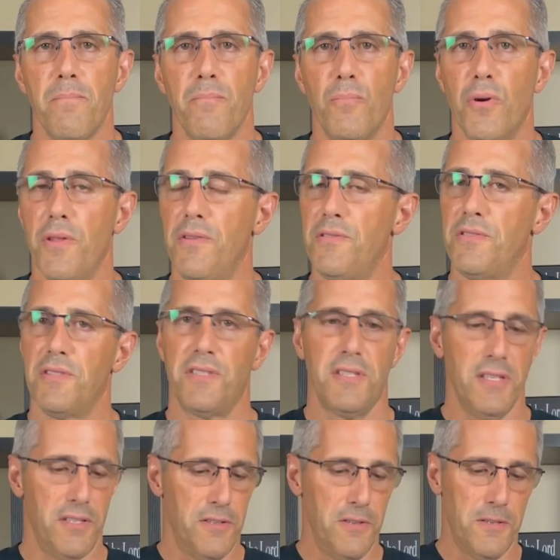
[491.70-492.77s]
Brothers and
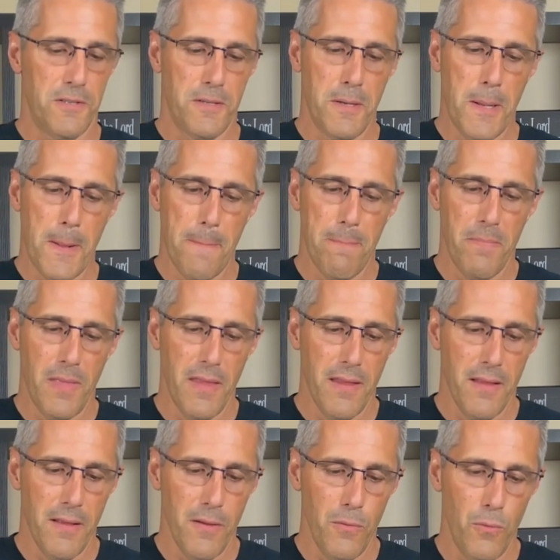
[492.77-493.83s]
sisters,
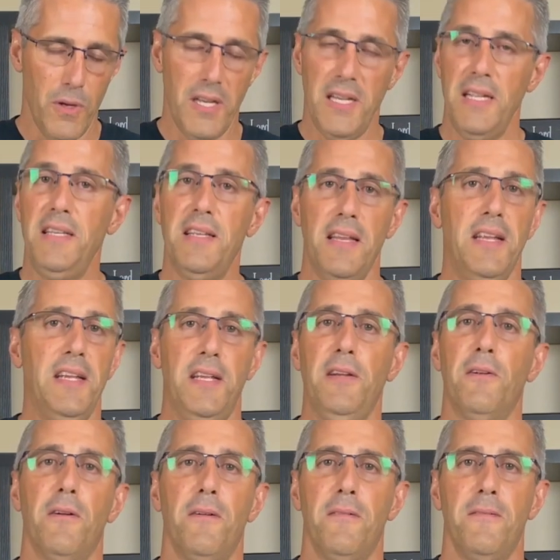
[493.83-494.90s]
what he did
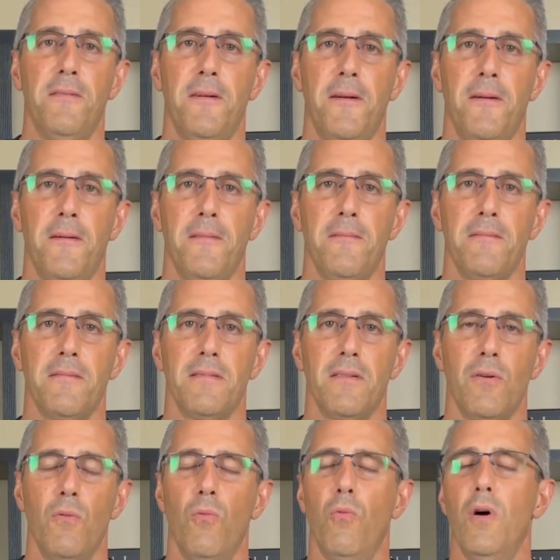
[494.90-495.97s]
here
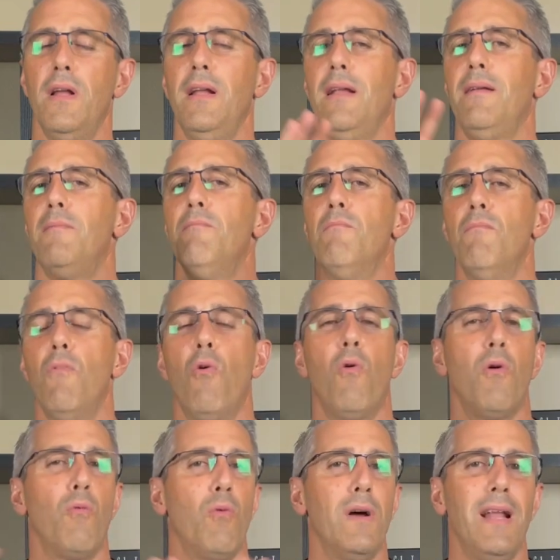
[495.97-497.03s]
what
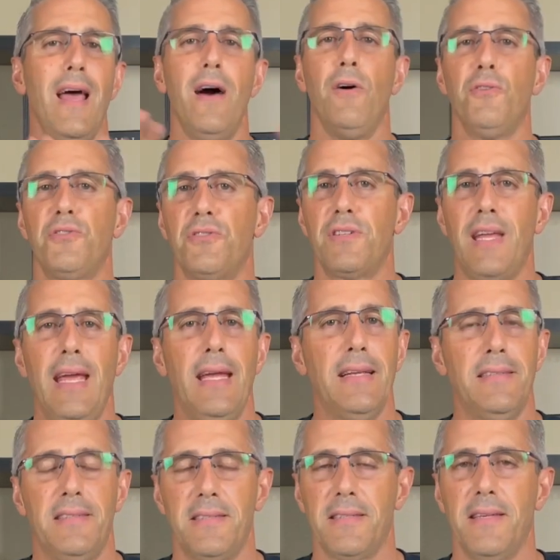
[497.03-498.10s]
more, what else
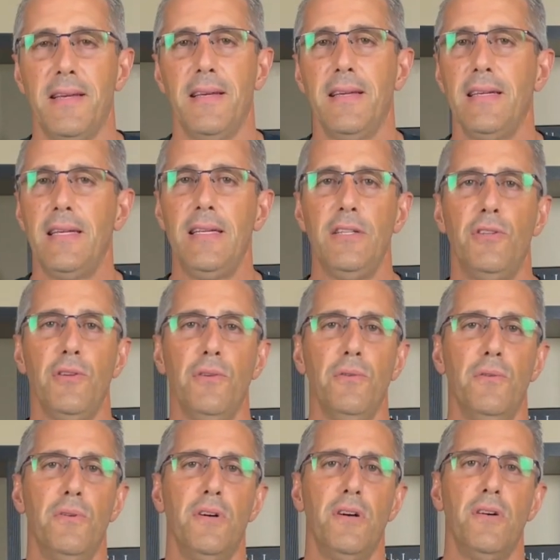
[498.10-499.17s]
can't He
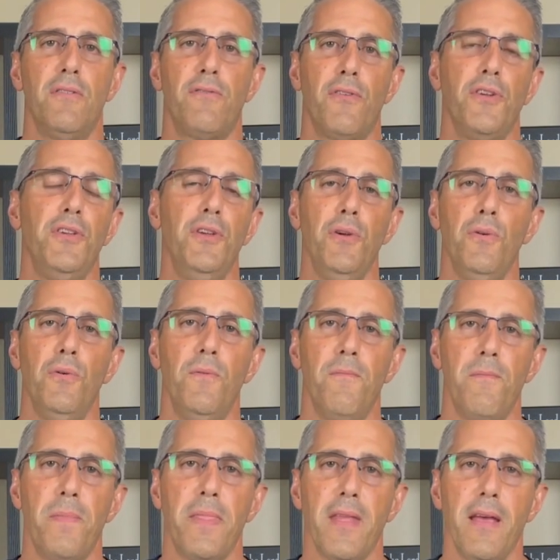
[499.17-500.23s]
do for you
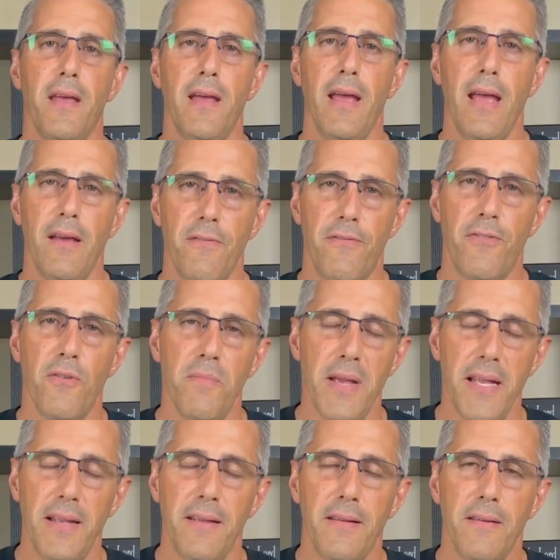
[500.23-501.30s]
and for
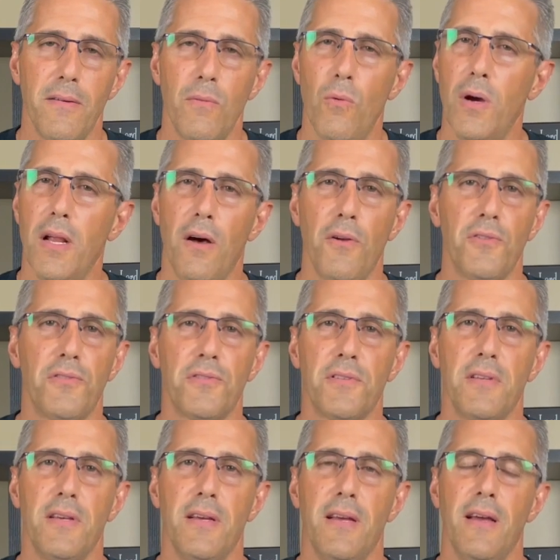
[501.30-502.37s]
me? What else?
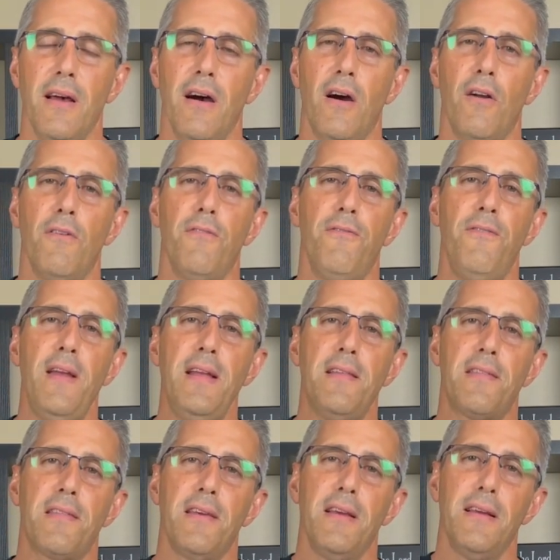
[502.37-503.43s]
Our
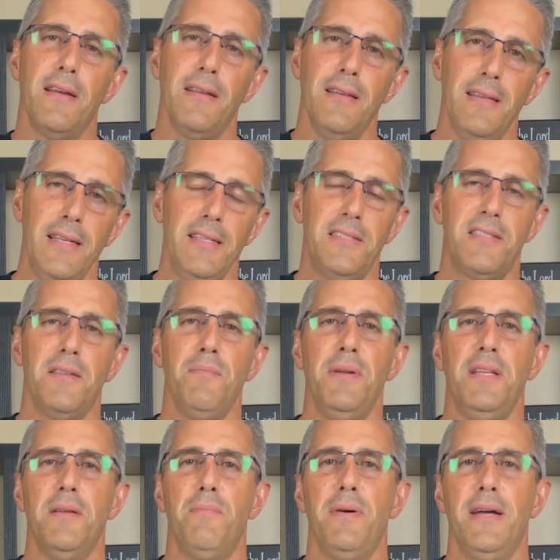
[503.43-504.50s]
faith needs to
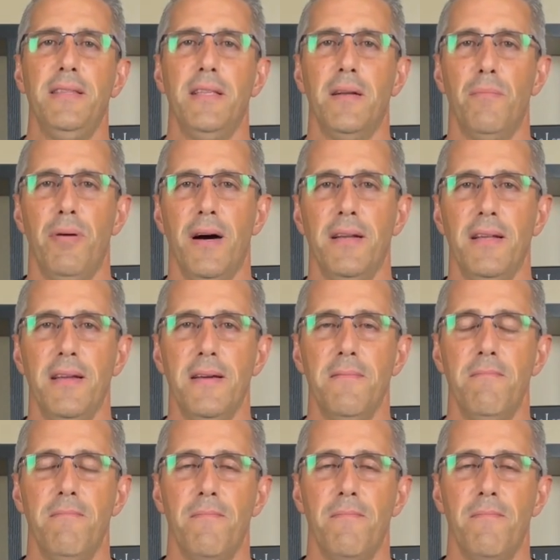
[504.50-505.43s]
be dependent upon Him.